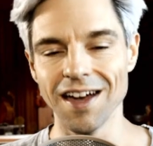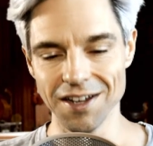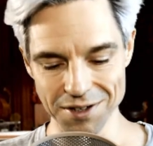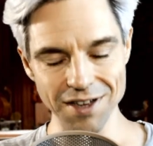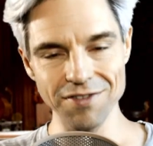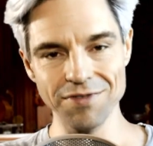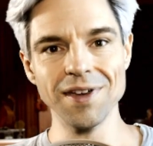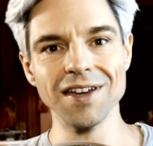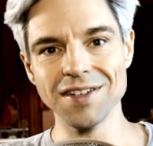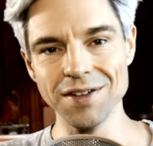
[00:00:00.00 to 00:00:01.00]
and you give
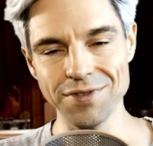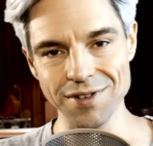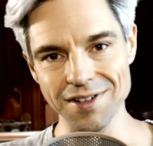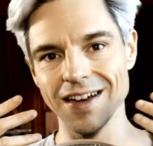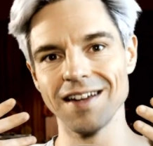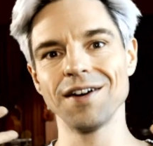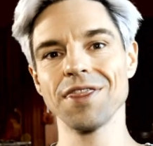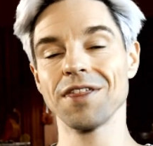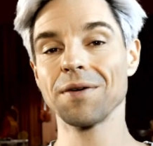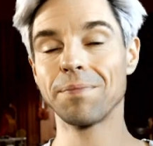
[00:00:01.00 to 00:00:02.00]
me a different color than the